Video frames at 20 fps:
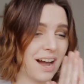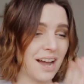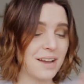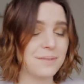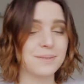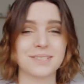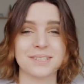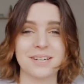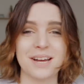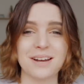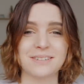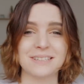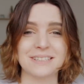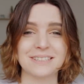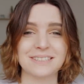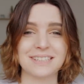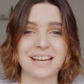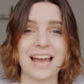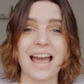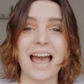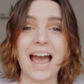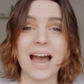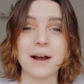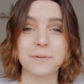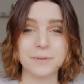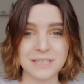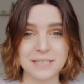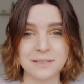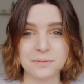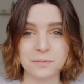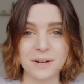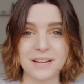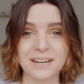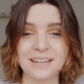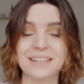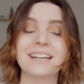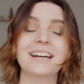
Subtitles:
I was nervous, and we didn't win.